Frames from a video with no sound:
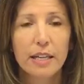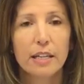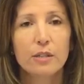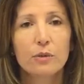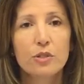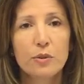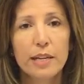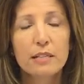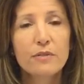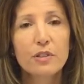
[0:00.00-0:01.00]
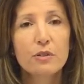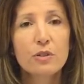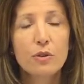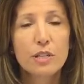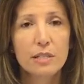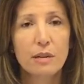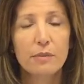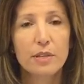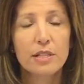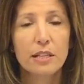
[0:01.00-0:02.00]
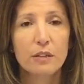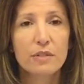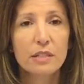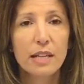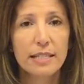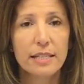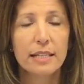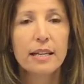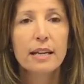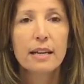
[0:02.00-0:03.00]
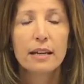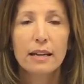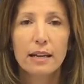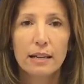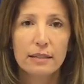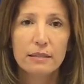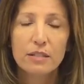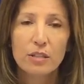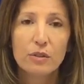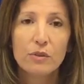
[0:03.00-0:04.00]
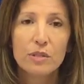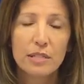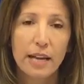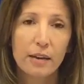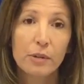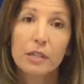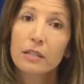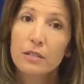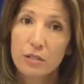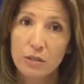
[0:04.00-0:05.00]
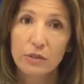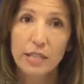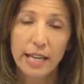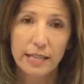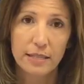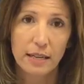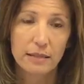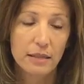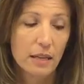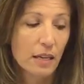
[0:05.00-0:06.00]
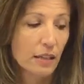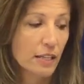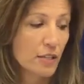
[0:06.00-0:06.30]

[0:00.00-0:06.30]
and you will transfer those course numbers that you've selected onto Skyward Student Access. The